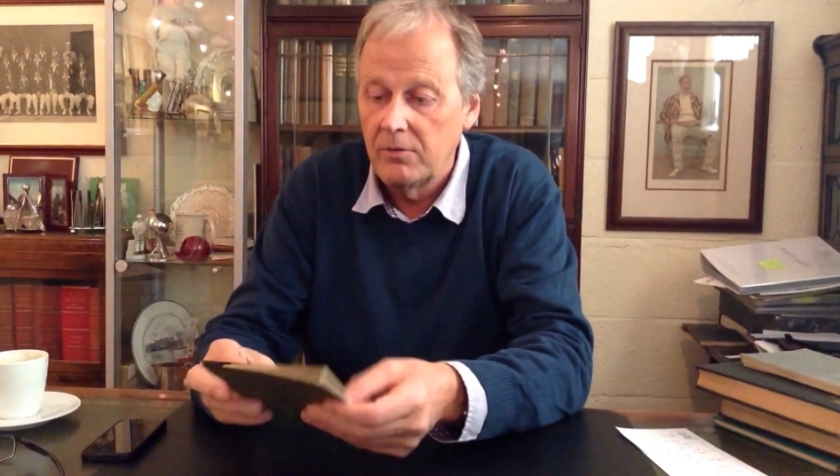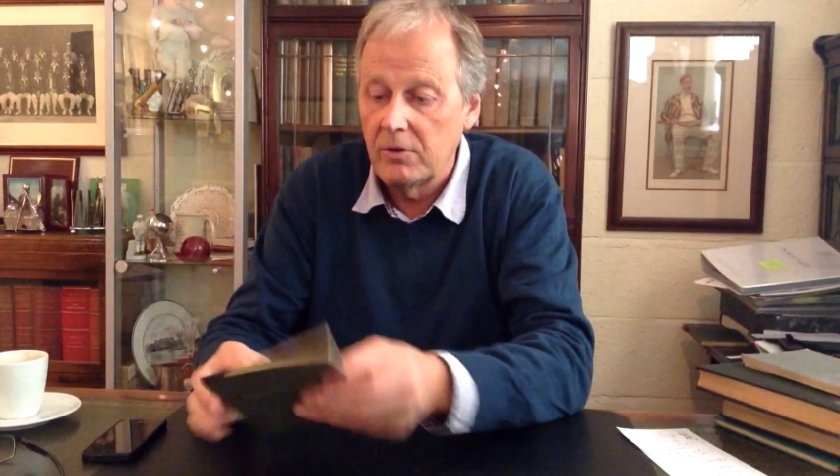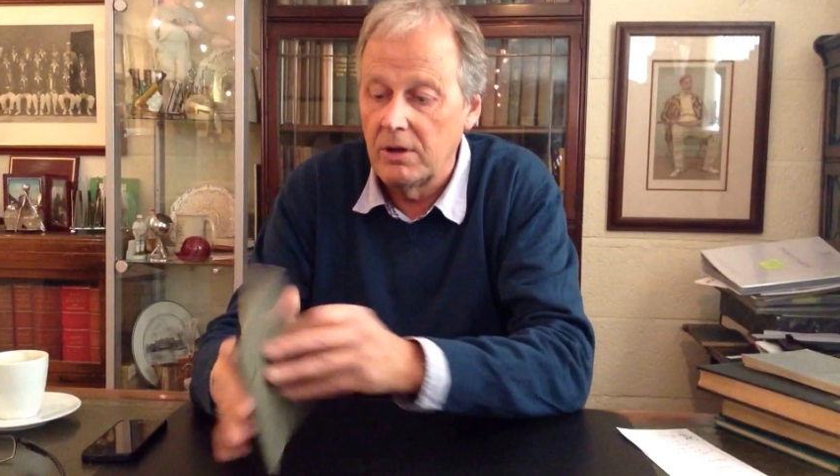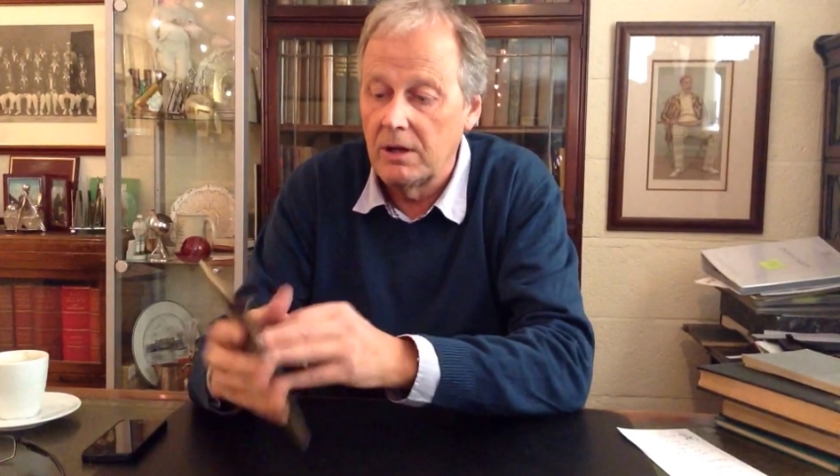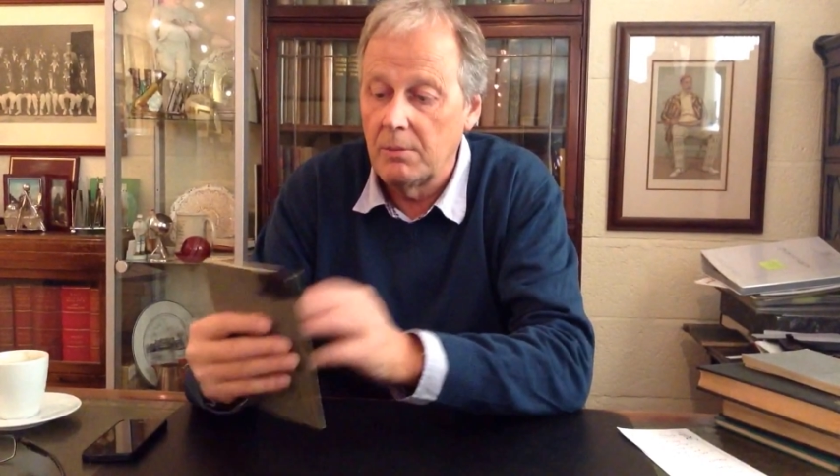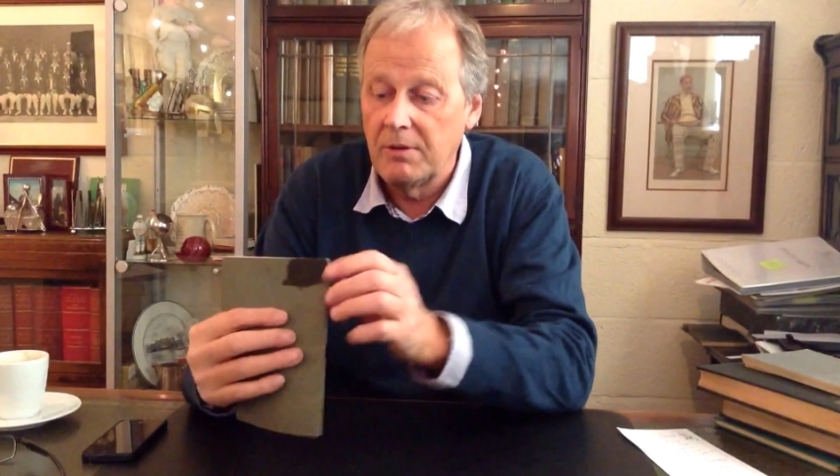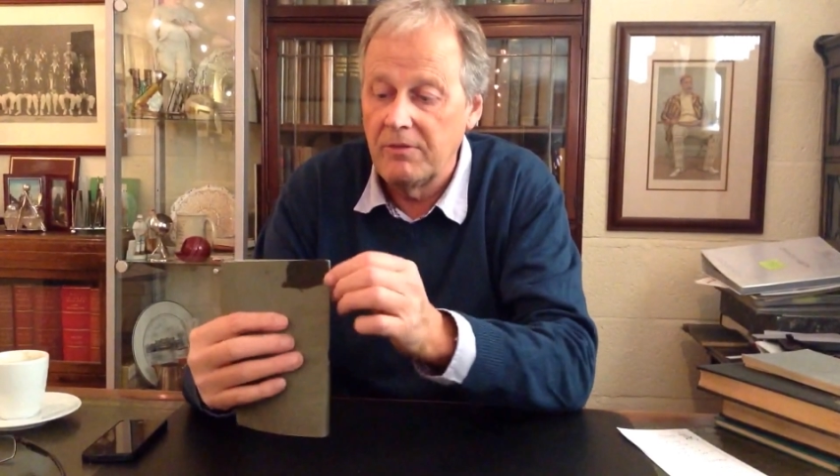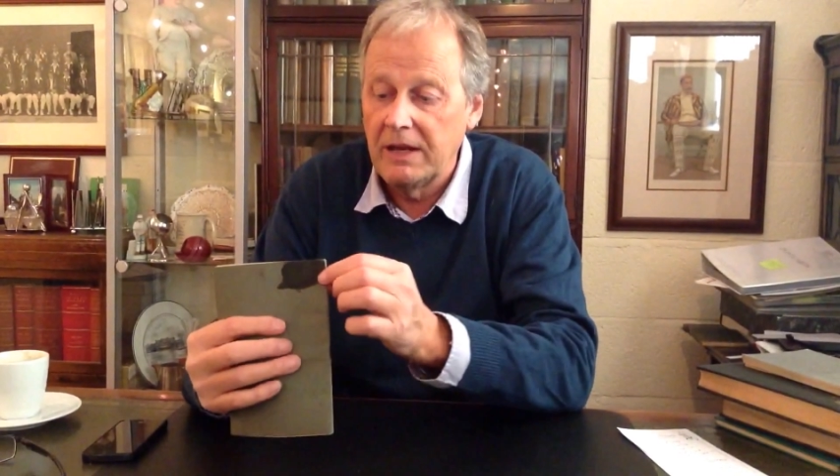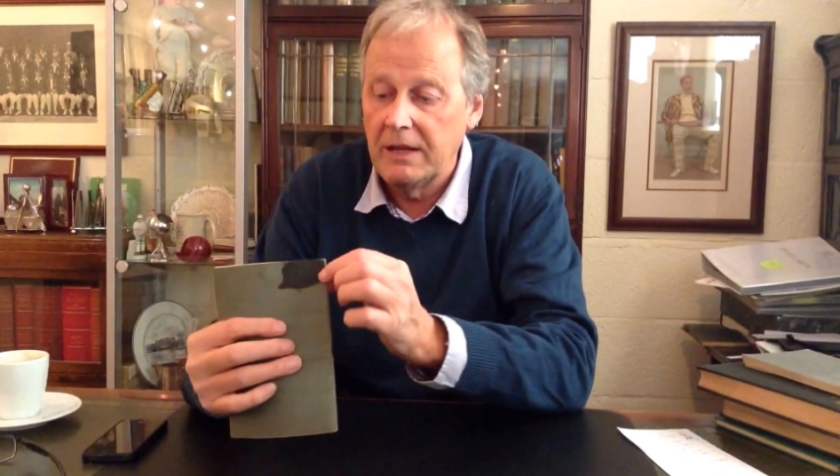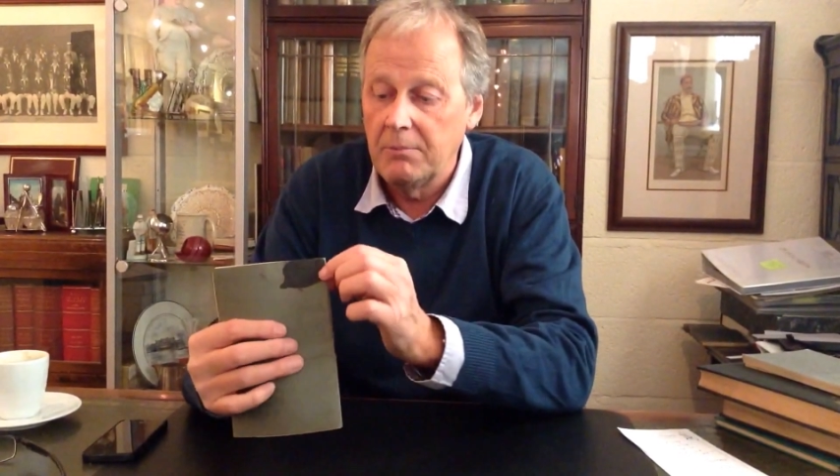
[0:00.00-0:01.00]
got a little bit of
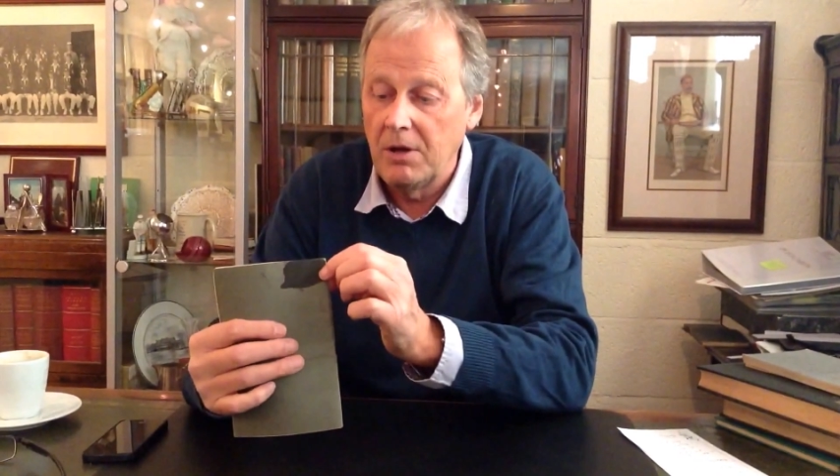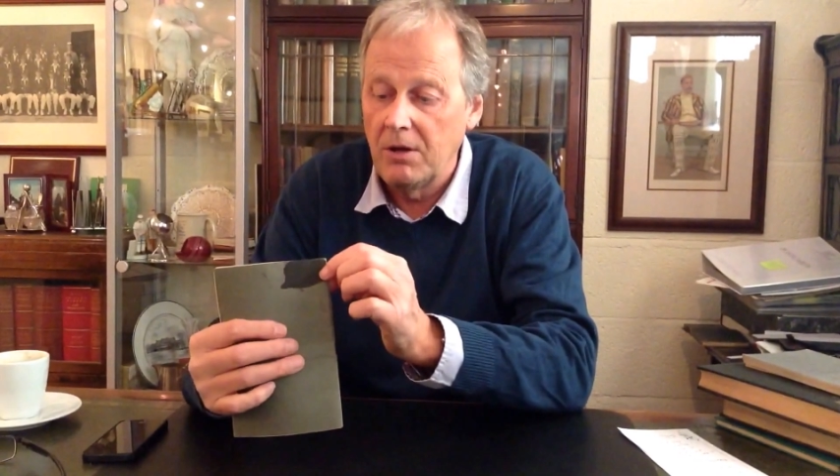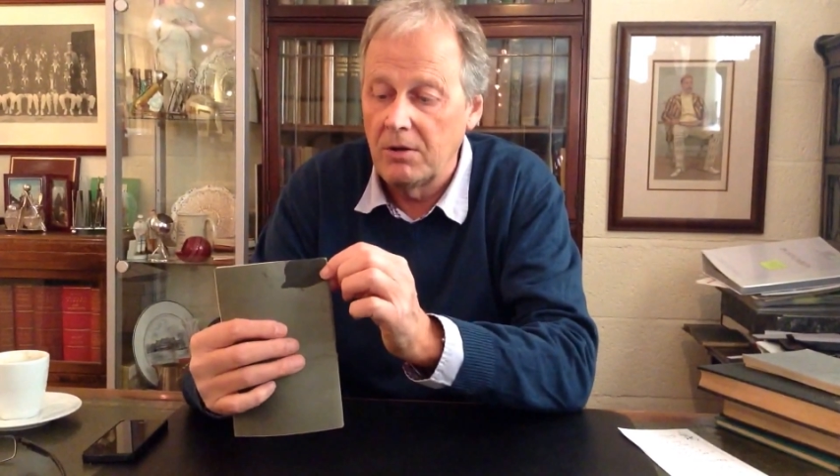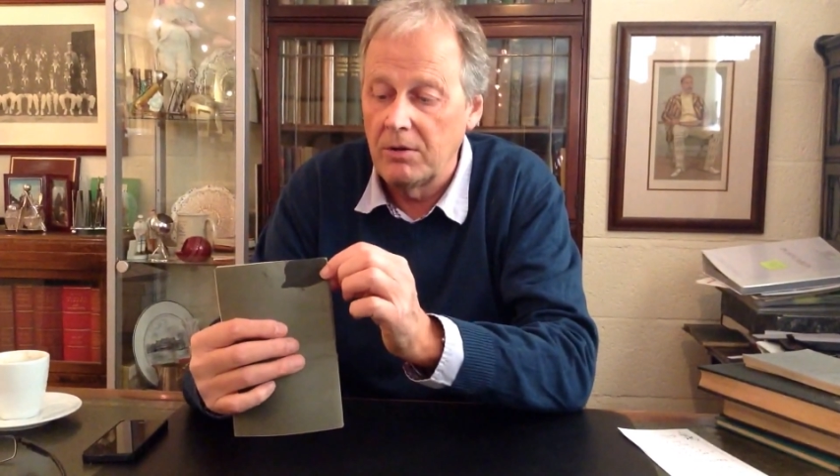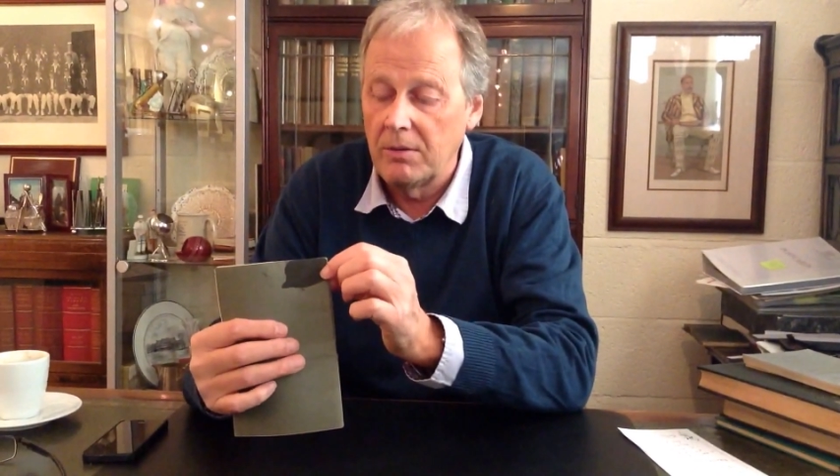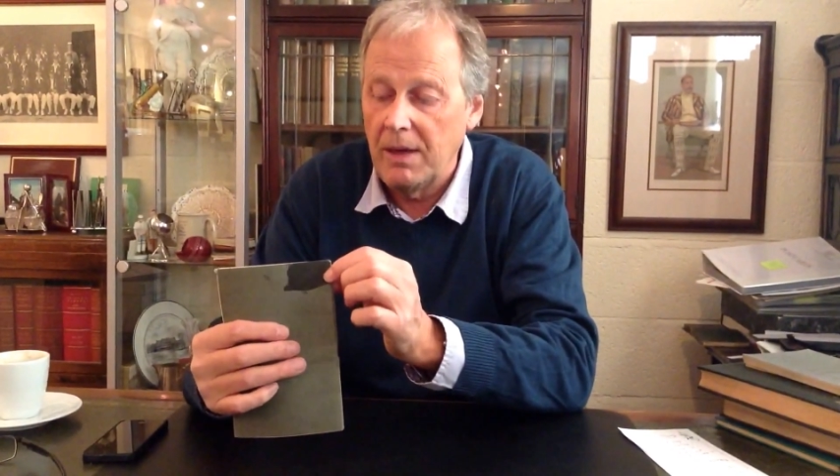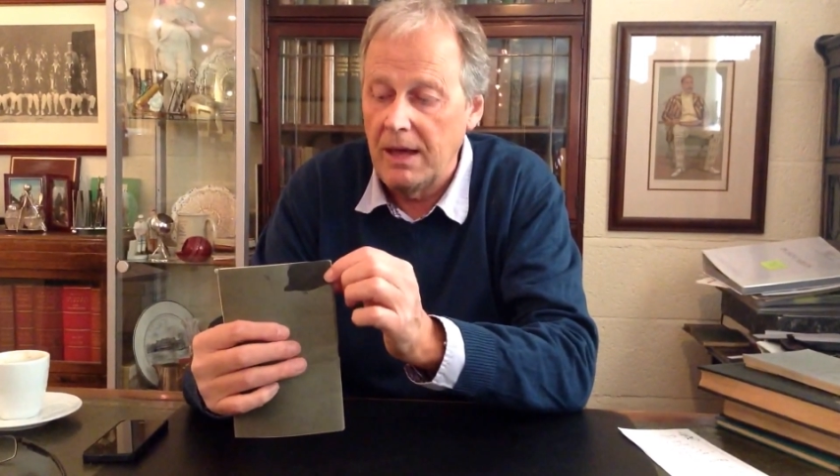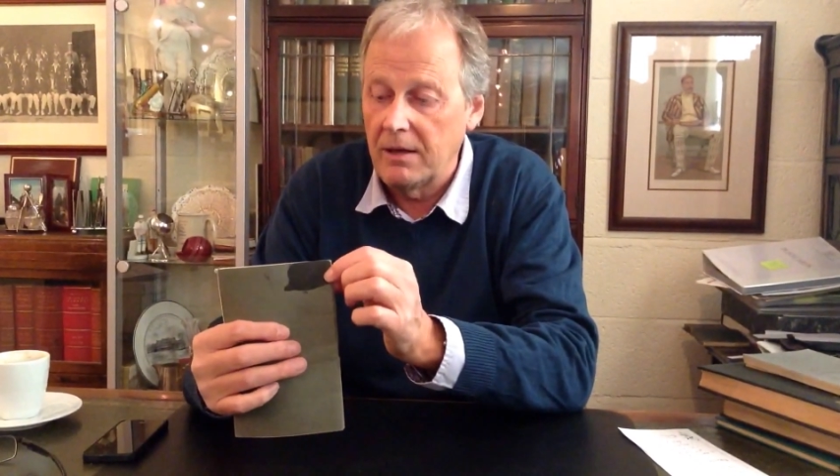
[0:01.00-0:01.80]
an ink mark on the back,